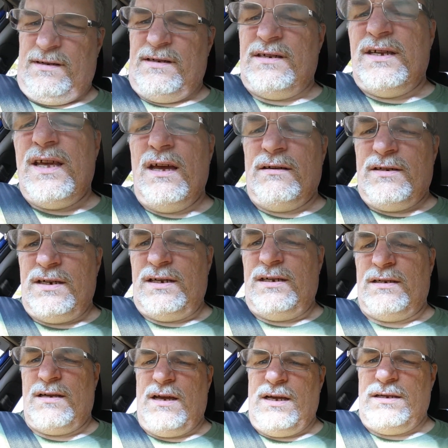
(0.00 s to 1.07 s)
See how
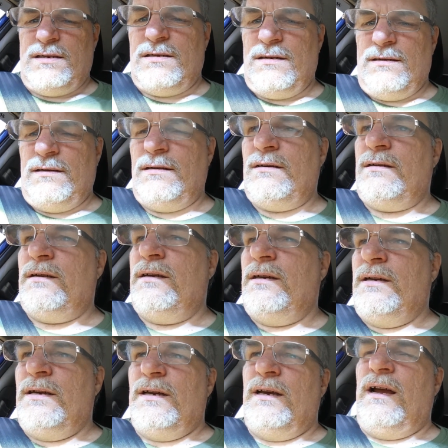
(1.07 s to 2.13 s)
she is, guys?
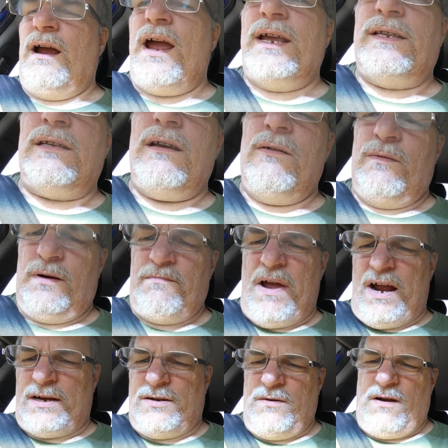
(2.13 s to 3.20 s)
Alright, so we're
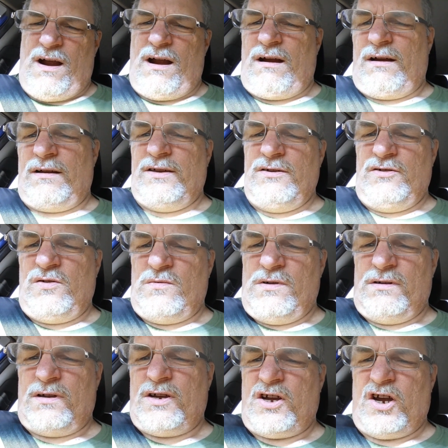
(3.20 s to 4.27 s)
back to our
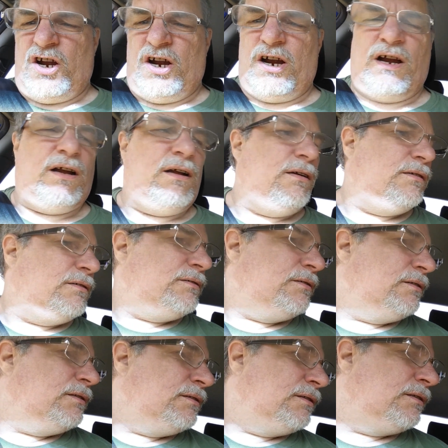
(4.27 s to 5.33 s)
usual car
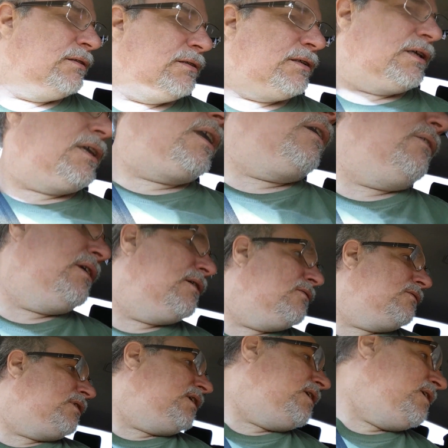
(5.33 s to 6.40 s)

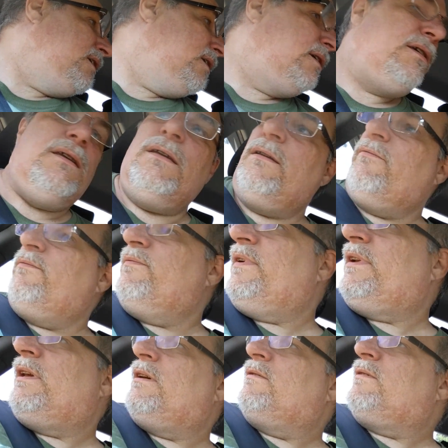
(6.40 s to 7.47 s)
karaoke
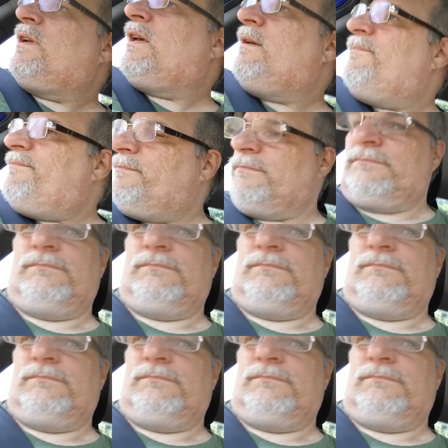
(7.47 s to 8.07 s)
video date.